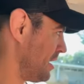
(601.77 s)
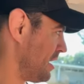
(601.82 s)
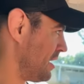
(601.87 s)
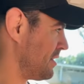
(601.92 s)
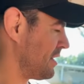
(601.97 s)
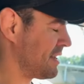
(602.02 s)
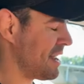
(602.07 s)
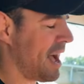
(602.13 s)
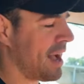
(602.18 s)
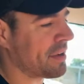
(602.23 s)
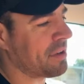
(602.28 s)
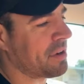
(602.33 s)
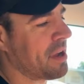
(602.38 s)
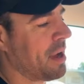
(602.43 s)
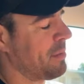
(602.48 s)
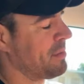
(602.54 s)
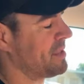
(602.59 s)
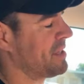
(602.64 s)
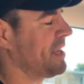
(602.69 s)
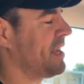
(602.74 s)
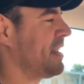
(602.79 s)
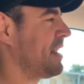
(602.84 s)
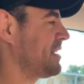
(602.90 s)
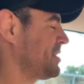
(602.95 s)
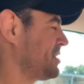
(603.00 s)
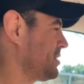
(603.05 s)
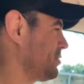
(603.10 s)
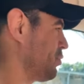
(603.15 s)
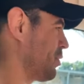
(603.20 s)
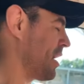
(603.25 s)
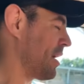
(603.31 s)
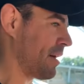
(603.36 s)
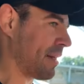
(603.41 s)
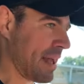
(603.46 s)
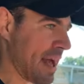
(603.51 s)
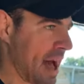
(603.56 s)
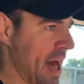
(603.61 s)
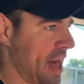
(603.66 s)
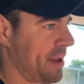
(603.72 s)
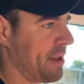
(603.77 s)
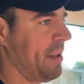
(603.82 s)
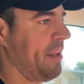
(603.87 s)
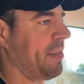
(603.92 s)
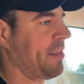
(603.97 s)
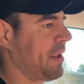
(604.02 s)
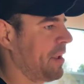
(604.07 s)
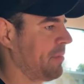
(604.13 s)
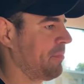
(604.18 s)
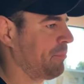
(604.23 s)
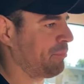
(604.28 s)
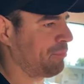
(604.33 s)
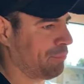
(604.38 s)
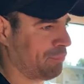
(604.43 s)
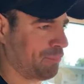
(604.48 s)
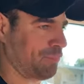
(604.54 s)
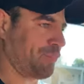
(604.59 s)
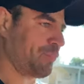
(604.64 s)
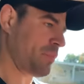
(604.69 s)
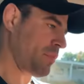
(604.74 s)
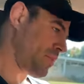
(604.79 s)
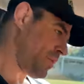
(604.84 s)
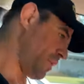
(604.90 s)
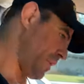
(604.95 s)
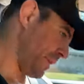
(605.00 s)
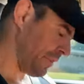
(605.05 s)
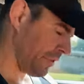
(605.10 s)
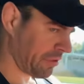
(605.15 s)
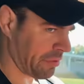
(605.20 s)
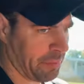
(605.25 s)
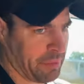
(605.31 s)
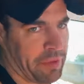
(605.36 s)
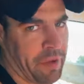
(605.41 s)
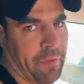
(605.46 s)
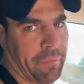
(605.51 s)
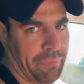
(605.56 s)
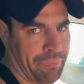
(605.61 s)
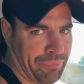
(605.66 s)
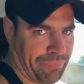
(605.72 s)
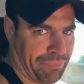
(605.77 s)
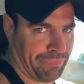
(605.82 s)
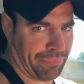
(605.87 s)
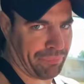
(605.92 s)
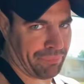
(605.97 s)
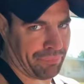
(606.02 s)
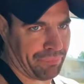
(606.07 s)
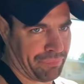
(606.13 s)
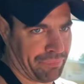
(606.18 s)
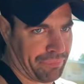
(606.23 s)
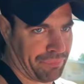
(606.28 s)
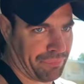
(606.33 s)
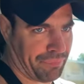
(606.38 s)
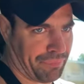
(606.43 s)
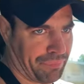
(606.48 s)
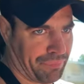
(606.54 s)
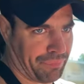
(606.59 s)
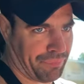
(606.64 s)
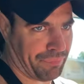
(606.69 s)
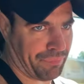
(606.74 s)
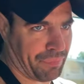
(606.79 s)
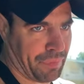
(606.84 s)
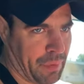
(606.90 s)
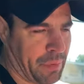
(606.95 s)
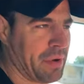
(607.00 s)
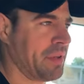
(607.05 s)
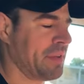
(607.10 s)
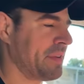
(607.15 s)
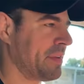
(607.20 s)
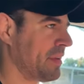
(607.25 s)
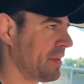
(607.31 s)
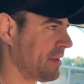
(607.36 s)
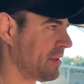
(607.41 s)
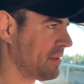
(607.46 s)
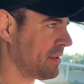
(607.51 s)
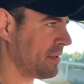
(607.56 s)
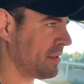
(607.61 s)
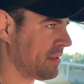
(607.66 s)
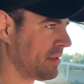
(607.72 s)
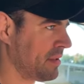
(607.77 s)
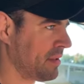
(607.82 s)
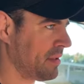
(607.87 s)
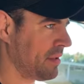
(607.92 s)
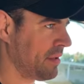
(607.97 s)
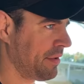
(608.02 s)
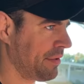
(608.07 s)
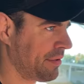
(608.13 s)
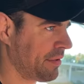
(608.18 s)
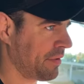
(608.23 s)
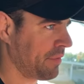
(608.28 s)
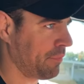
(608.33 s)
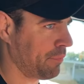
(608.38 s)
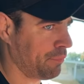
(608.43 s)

The doctor comes in. I swear to God. He's like, he looks at me. He's like, what do you say?